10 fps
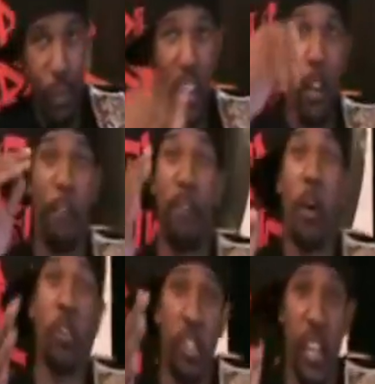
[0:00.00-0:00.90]
the
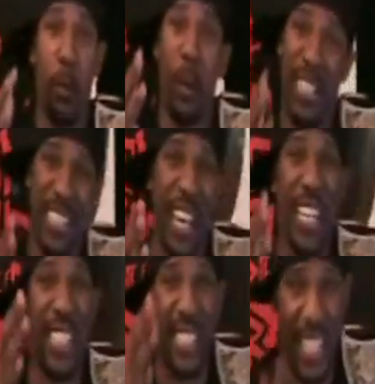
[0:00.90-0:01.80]
first thing I want to say
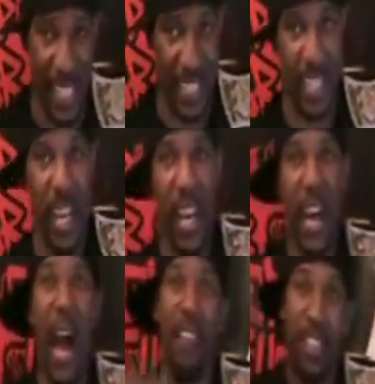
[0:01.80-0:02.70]
is this.
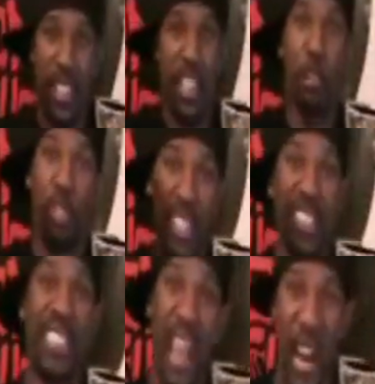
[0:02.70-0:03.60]
Obviously, you see the
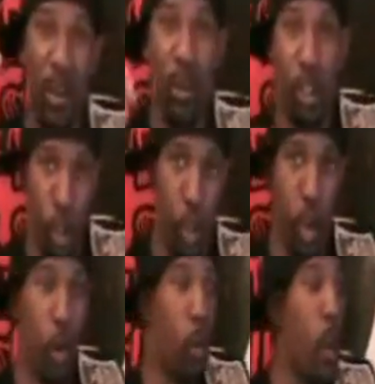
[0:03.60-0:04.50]
title of the show.
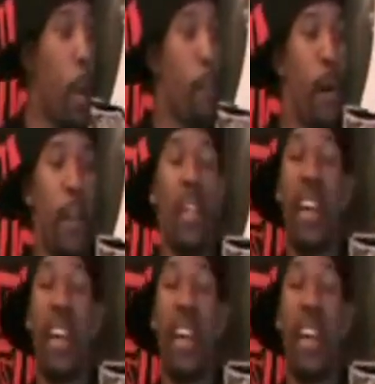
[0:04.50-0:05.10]
But